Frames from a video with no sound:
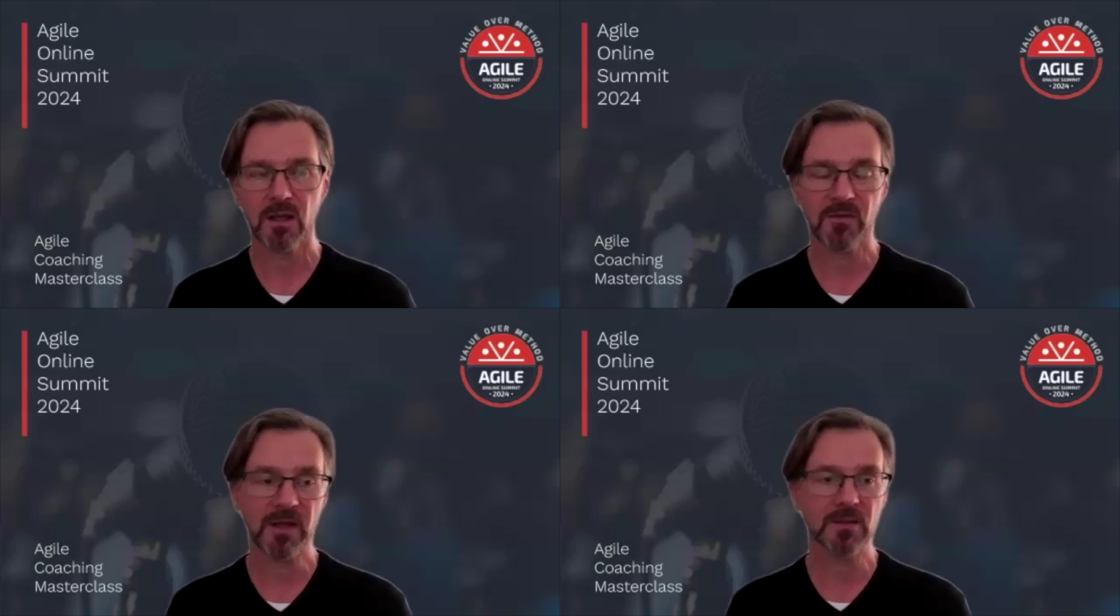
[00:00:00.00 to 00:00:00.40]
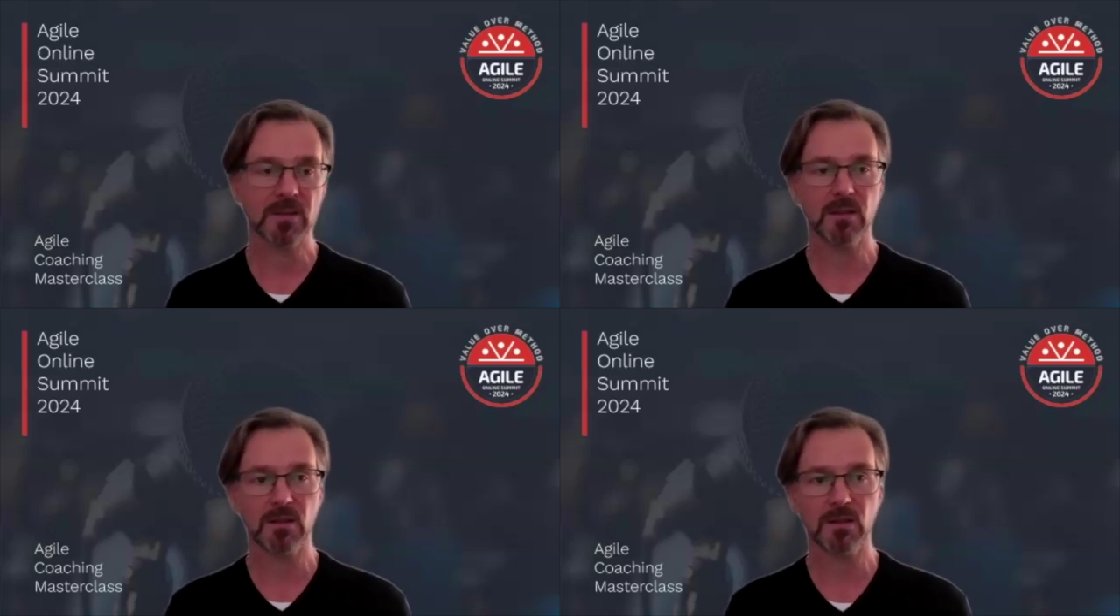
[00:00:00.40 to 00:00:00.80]
If that's
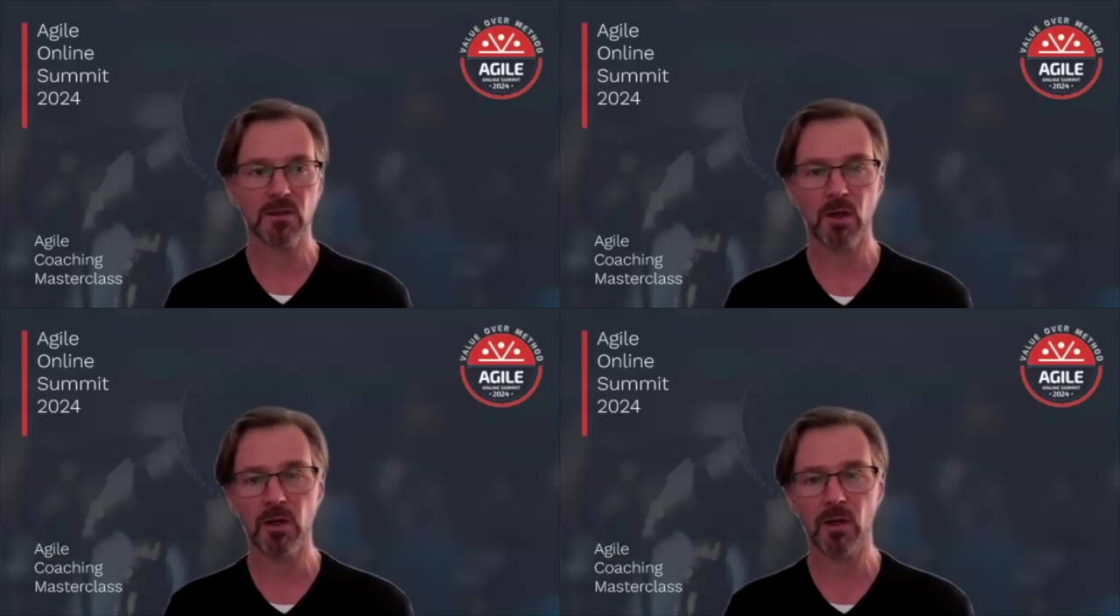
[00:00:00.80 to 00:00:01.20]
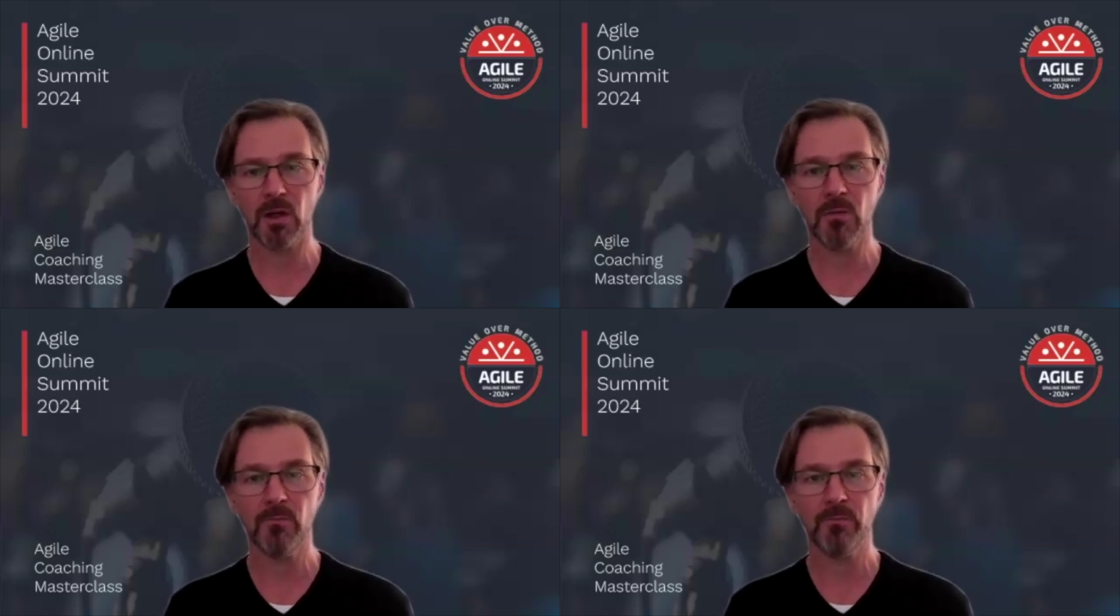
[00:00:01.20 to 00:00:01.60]
an
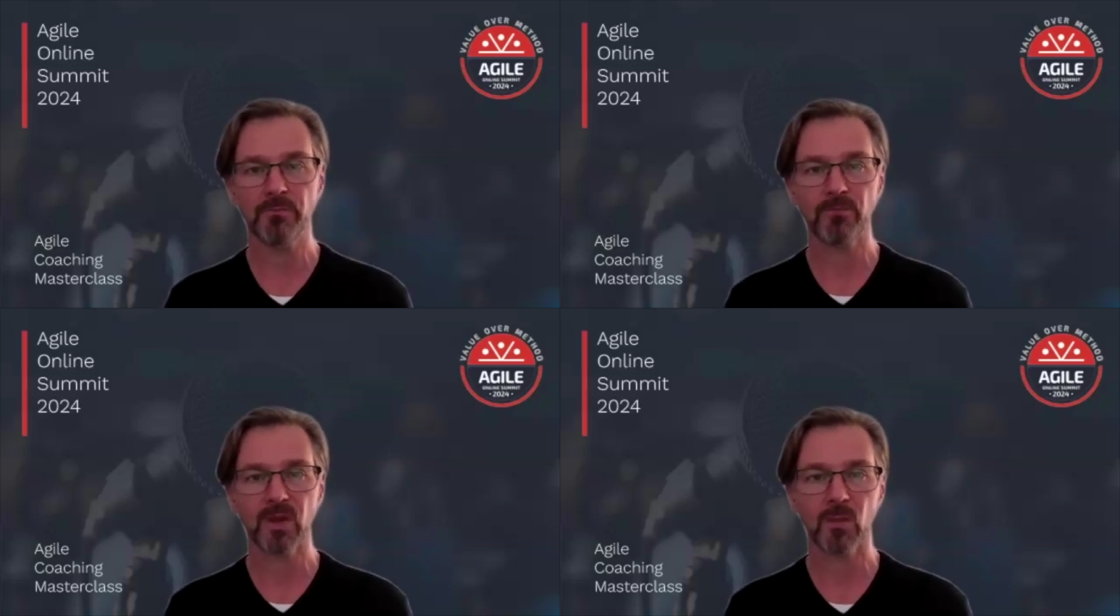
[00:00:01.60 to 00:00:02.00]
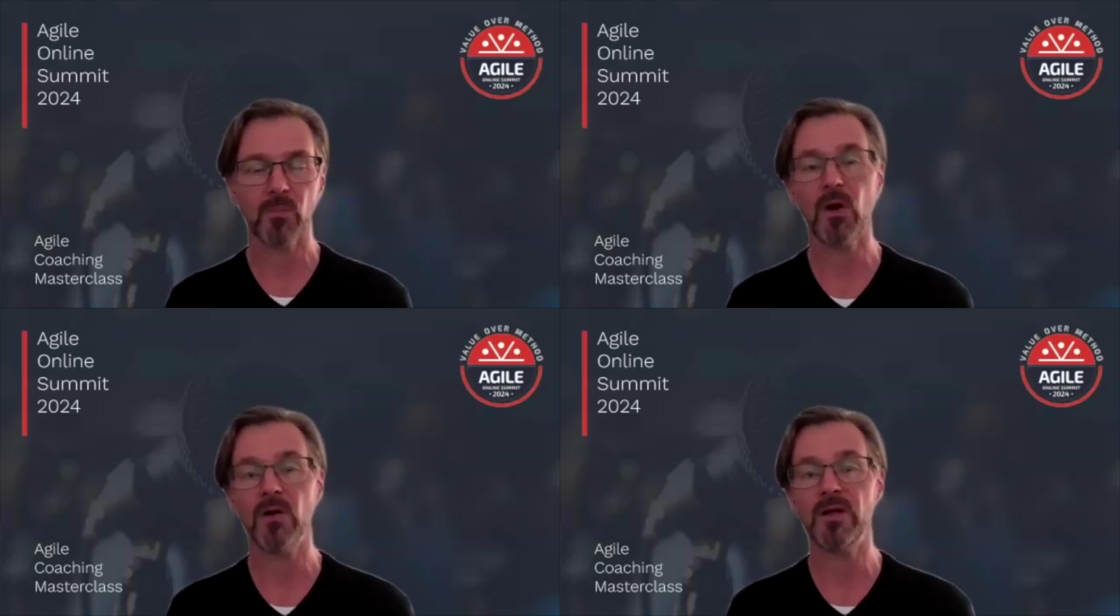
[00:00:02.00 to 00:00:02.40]
internal
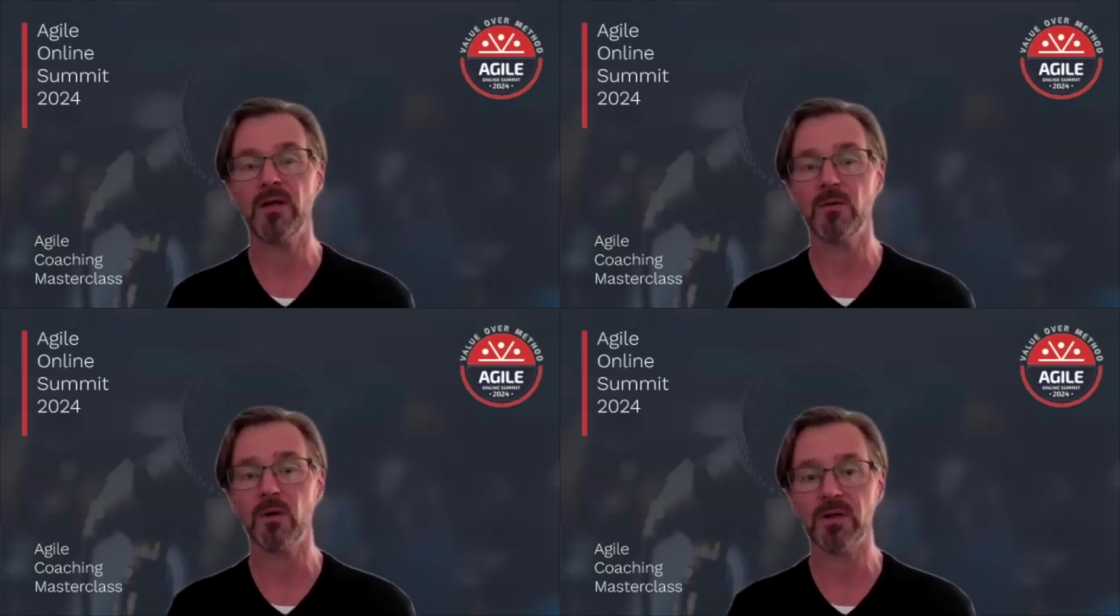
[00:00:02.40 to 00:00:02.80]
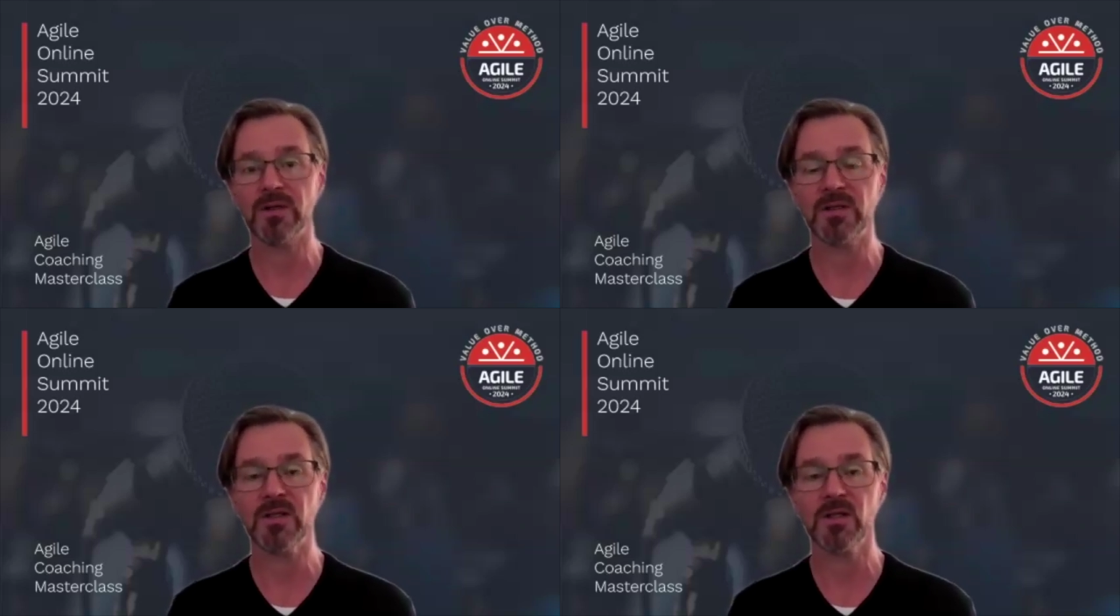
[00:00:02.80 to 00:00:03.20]
project or
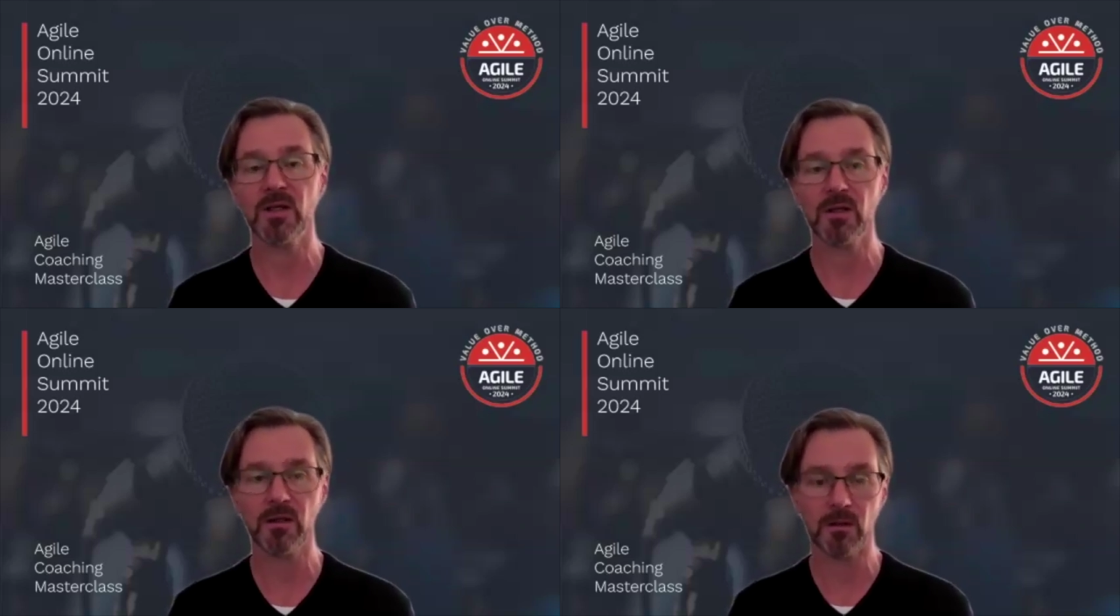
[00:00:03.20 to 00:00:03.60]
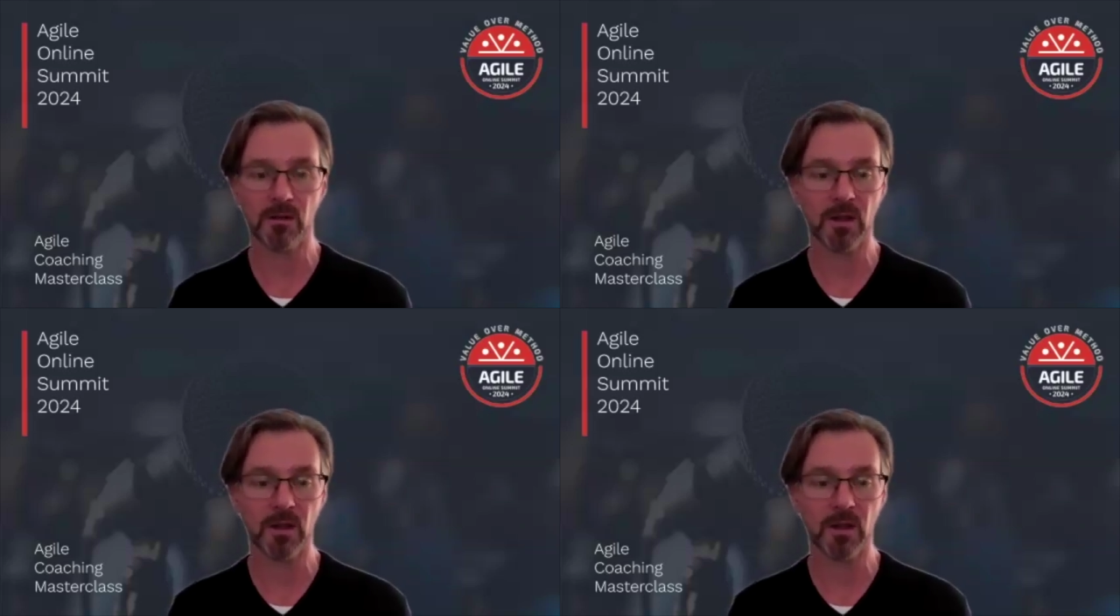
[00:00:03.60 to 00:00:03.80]
decision,